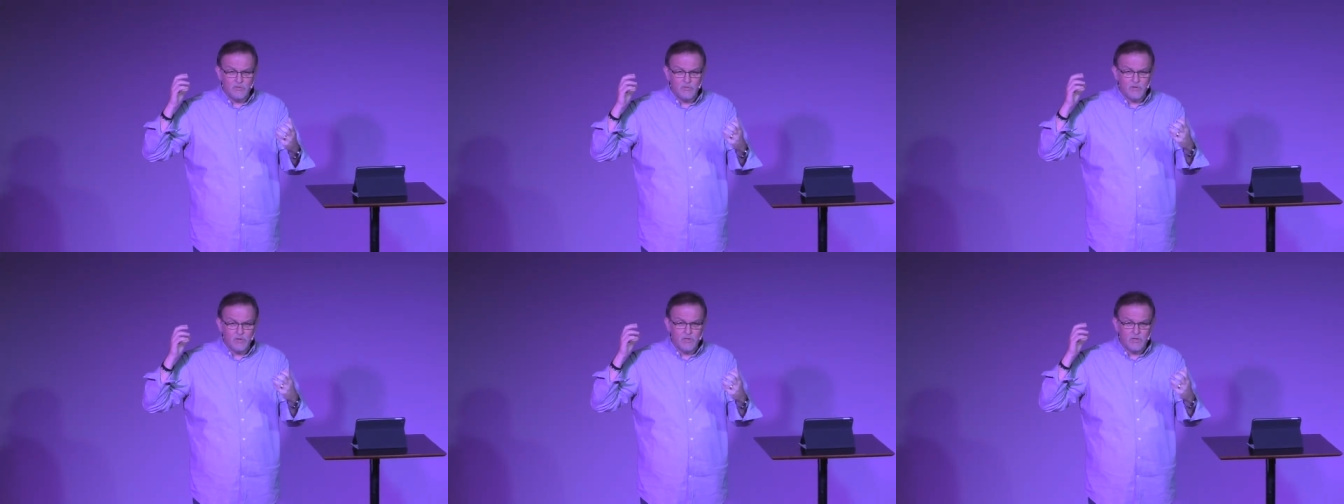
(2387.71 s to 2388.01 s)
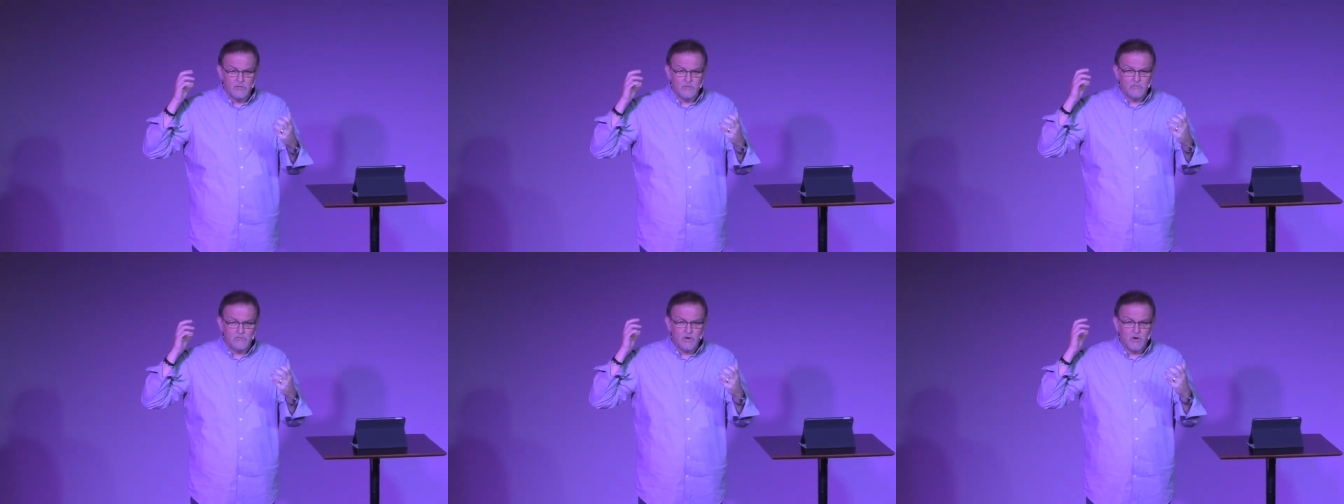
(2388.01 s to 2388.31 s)

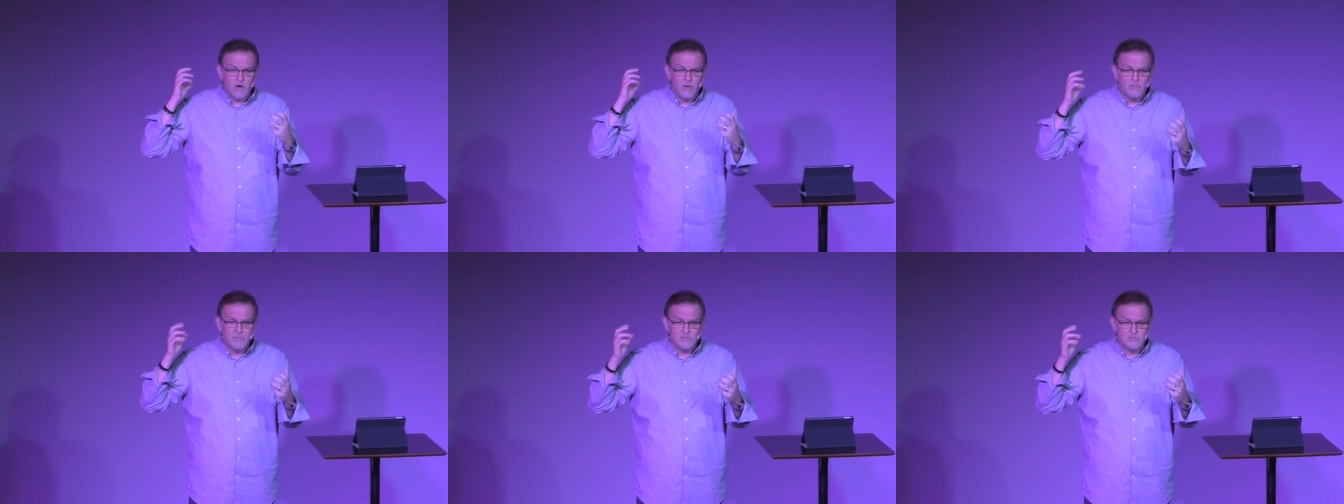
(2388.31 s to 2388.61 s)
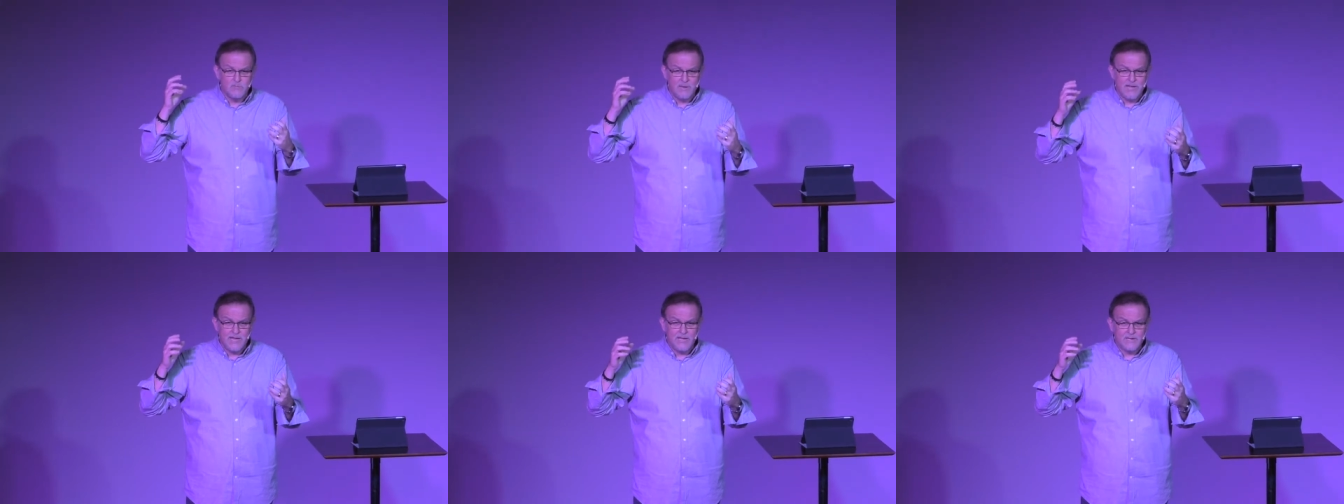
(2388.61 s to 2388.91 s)
full of
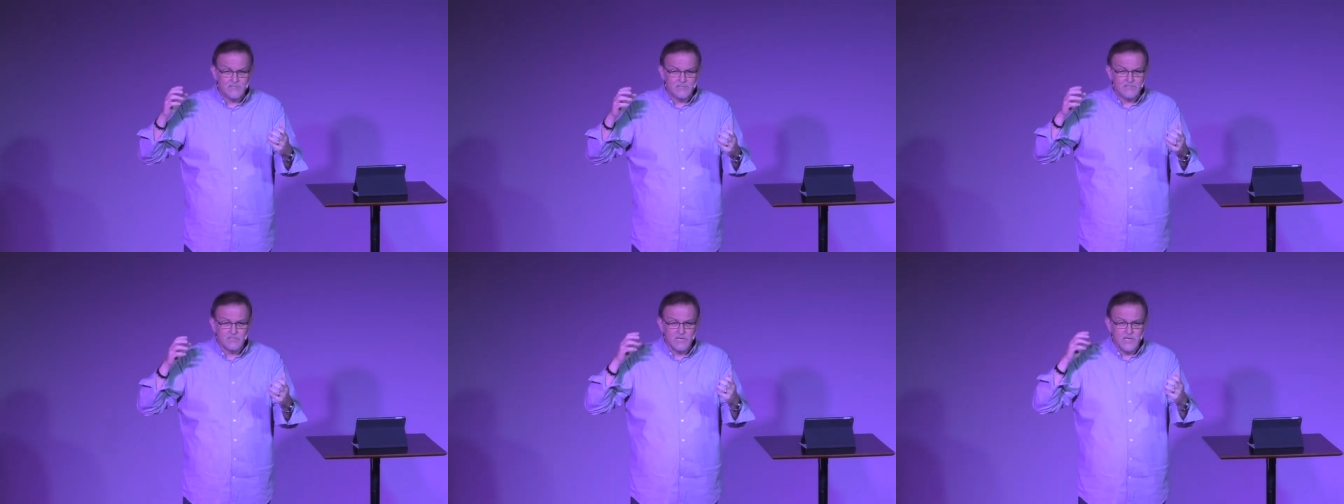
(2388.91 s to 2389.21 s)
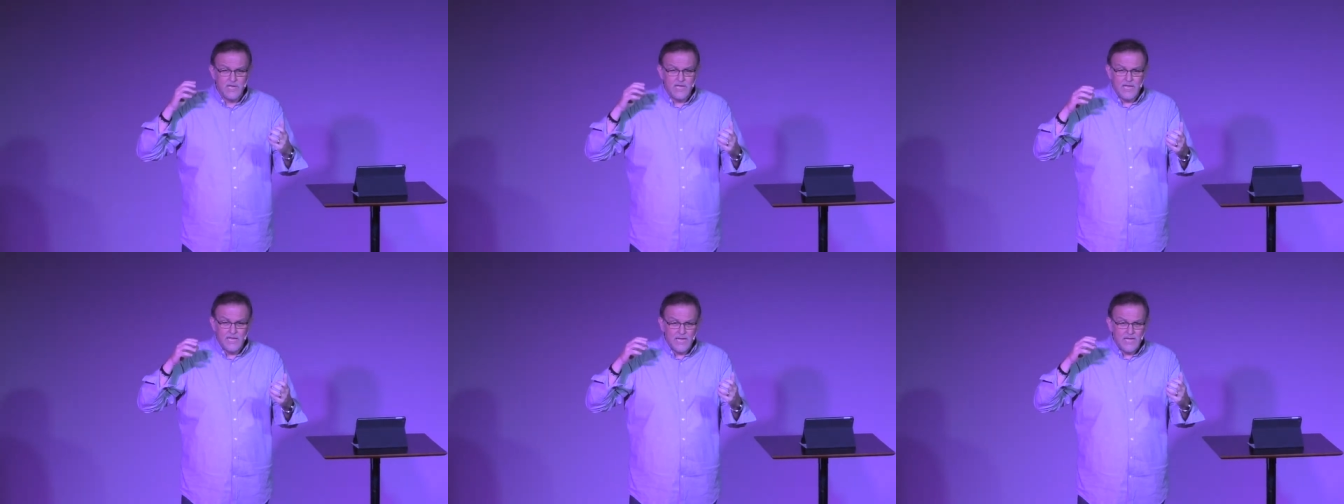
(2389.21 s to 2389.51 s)
garbage bags,
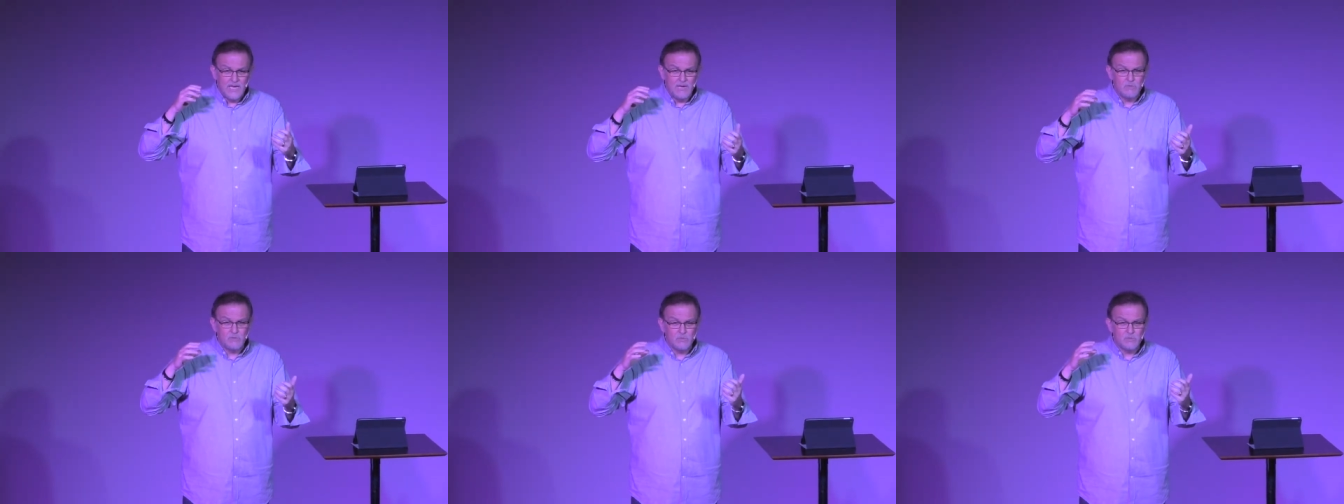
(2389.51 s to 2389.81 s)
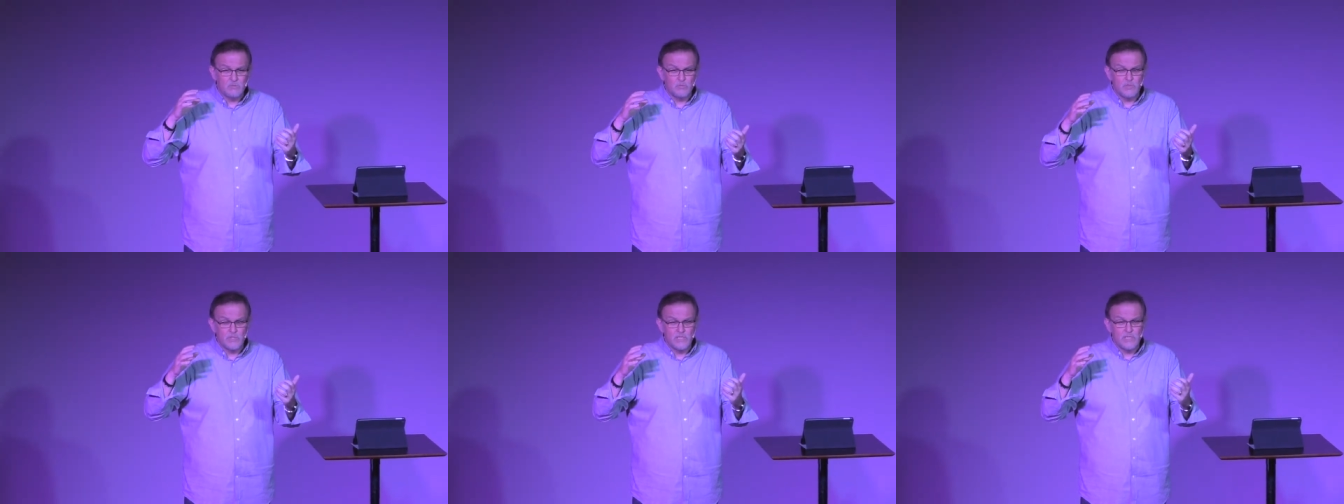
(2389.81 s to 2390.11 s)
and it
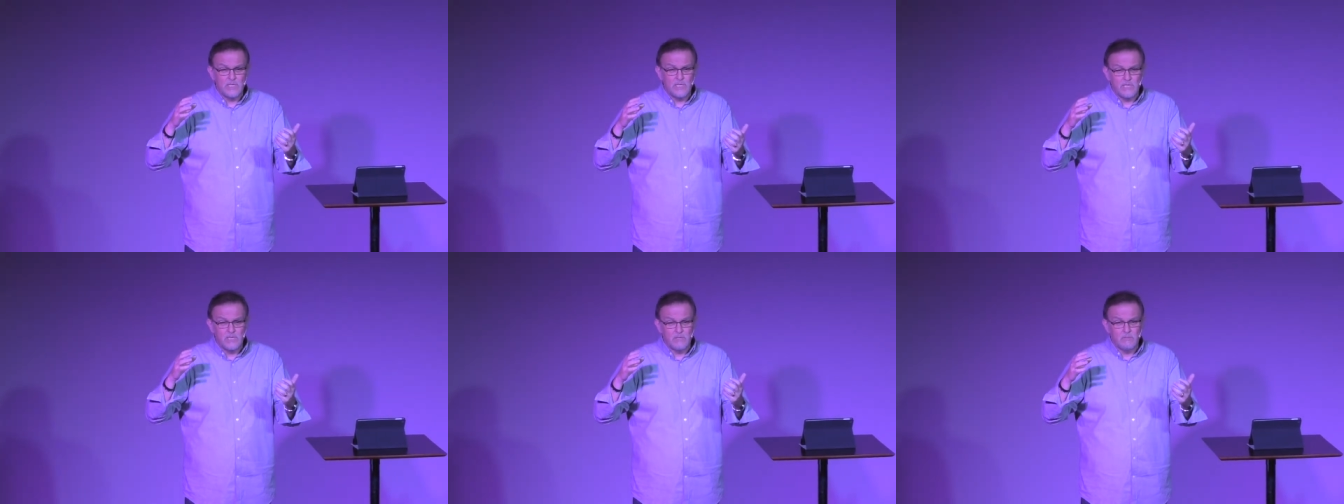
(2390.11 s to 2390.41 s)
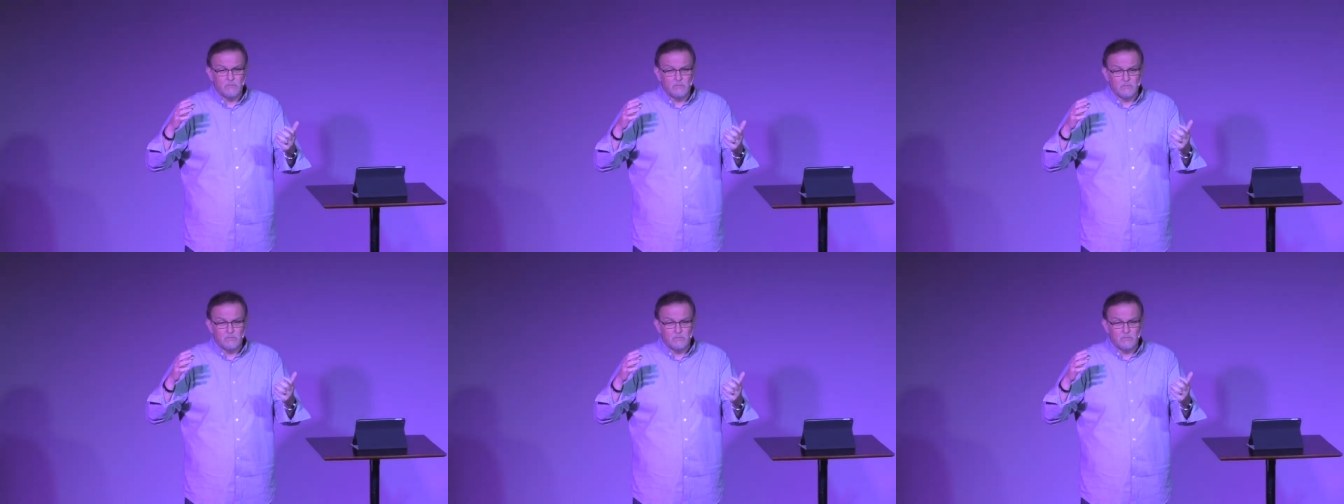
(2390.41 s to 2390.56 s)
was really,